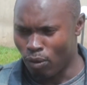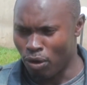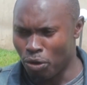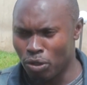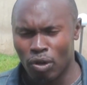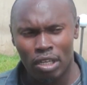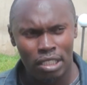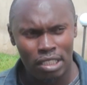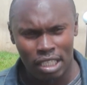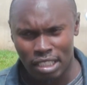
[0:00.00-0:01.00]
wanyonde
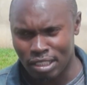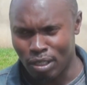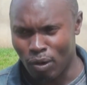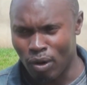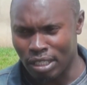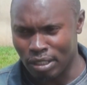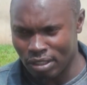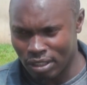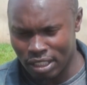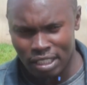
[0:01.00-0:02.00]
wali incite the wali
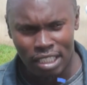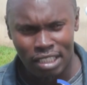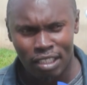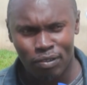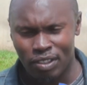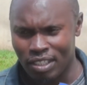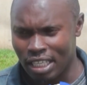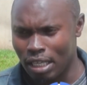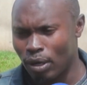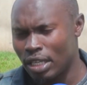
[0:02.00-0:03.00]
ignite the
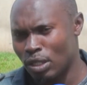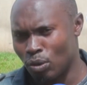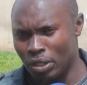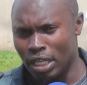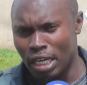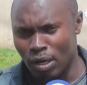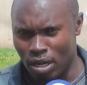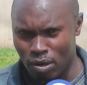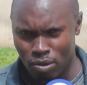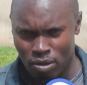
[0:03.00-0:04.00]
vijana wakaanza kupigana na
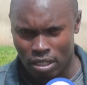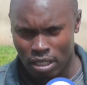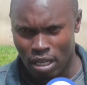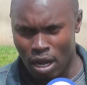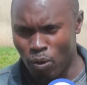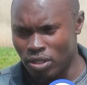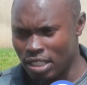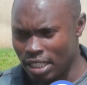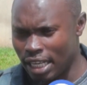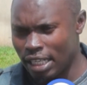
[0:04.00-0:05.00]
wao. I
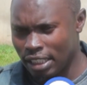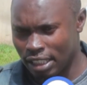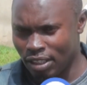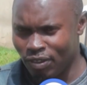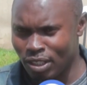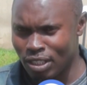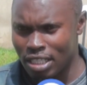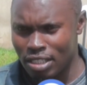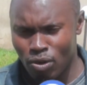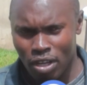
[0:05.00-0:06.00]
was there. Even
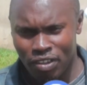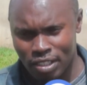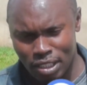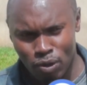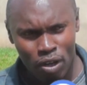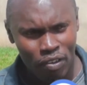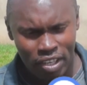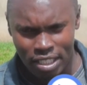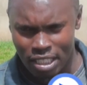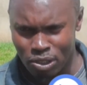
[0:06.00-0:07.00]
there's no single
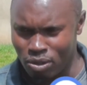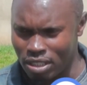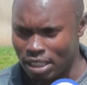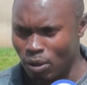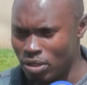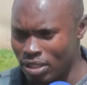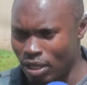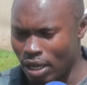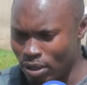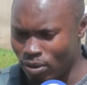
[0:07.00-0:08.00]
evidence that shows that
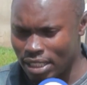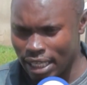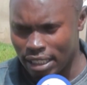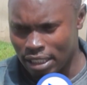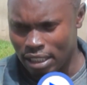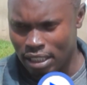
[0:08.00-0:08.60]
I was there.